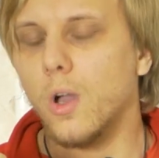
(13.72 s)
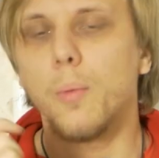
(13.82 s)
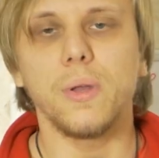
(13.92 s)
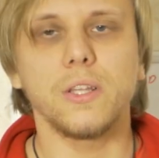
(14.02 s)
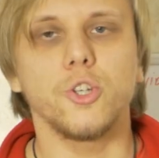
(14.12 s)

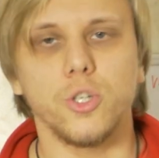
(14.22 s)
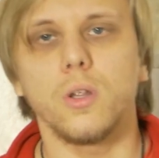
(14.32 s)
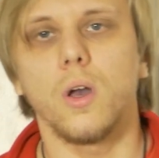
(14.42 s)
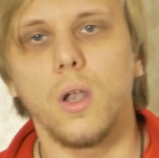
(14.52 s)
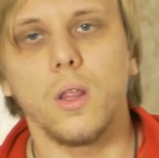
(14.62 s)
competition
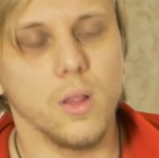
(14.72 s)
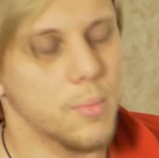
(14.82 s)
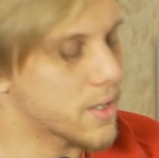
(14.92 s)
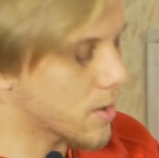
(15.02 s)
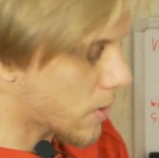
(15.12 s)
a little
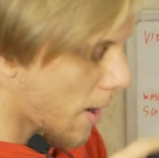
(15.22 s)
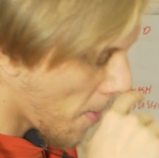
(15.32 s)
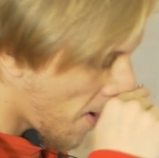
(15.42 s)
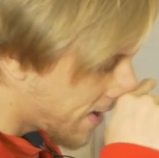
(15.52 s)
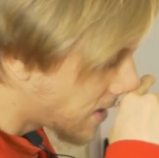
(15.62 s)
bit, okay?
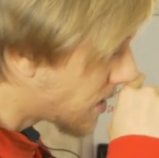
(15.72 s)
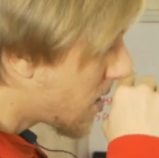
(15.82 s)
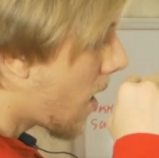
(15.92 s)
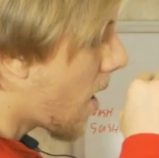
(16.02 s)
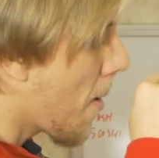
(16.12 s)

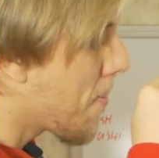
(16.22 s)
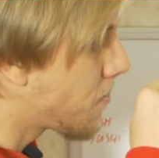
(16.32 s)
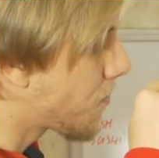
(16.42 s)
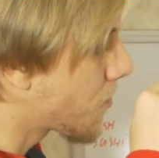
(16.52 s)
I